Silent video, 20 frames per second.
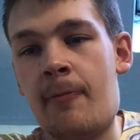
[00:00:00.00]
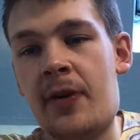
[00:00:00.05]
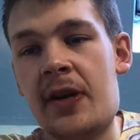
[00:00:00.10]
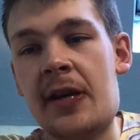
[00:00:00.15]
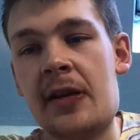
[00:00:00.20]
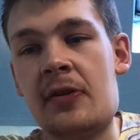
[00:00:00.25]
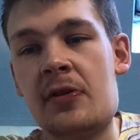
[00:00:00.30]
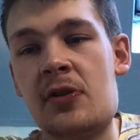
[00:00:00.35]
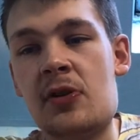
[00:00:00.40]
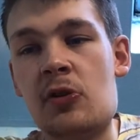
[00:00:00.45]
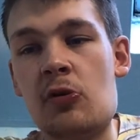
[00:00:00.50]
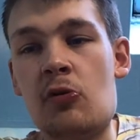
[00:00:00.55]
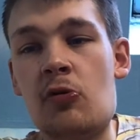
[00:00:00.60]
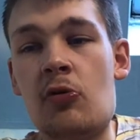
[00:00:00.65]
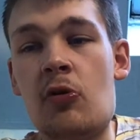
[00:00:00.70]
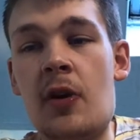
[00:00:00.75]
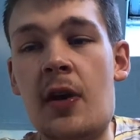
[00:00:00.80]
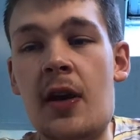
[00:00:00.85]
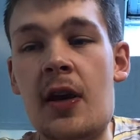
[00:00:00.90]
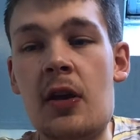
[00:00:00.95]
Brighton
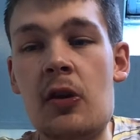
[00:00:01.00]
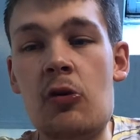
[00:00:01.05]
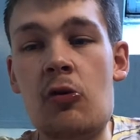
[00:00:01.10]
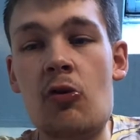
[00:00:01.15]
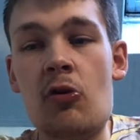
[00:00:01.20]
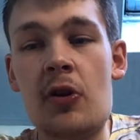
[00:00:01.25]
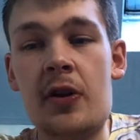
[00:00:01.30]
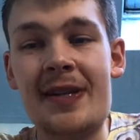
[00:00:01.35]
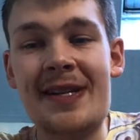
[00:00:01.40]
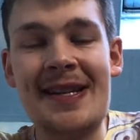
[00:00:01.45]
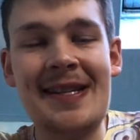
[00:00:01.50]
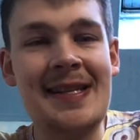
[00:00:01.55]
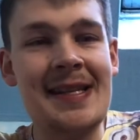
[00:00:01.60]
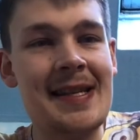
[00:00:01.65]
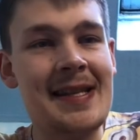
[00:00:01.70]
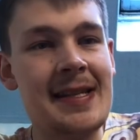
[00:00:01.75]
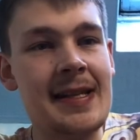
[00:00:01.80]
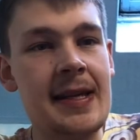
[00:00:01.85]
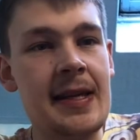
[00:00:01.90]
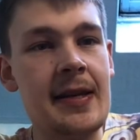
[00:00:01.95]
2, Norwich
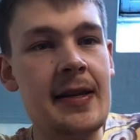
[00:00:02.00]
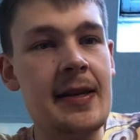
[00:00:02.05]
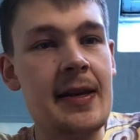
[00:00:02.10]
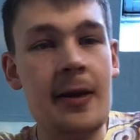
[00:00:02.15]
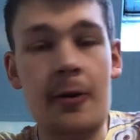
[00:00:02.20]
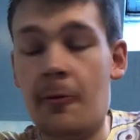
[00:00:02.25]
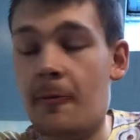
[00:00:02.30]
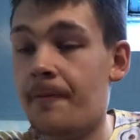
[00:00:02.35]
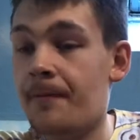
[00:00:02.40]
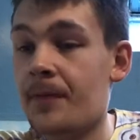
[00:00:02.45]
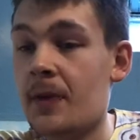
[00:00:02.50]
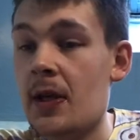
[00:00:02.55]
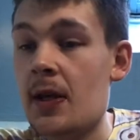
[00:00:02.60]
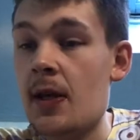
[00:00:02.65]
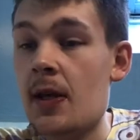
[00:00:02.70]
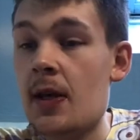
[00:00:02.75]
City 0.